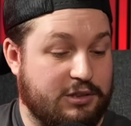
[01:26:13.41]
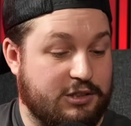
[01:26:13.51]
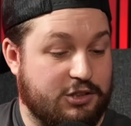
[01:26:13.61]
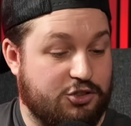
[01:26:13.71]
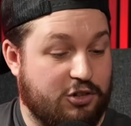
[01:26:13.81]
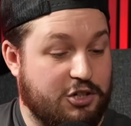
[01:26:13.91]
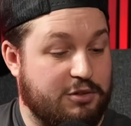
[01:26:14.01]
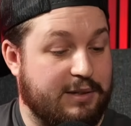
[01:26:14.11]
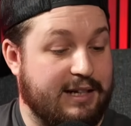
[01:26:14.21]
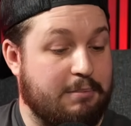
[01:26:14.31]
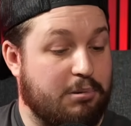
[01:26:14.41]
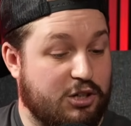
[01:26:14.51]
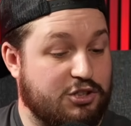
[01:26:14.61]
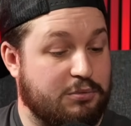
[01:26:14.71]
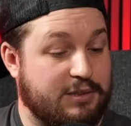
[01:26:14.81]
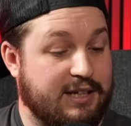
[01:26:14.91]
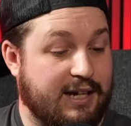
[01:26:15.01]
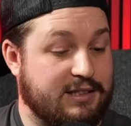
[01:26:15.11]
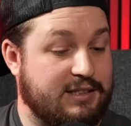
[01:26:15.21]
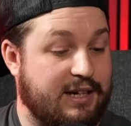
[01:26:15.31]
to destruction where they get +2
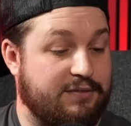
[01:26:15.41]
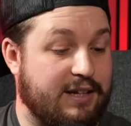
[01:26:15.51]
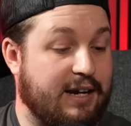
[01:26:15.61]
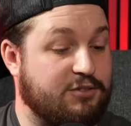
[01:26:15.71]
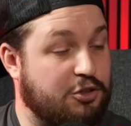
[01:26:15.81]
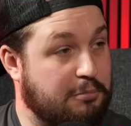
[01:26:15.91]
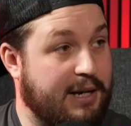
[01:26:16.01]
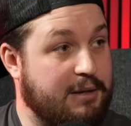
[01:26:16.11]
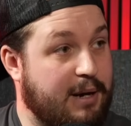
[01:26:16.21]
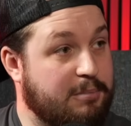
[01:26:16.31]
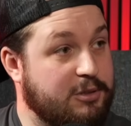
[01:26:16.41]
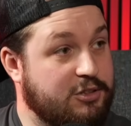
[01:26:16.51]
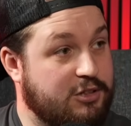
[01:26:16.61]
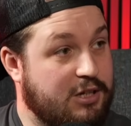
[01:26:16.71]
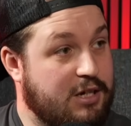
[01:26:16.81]
attacks if they have 2 melee weapons.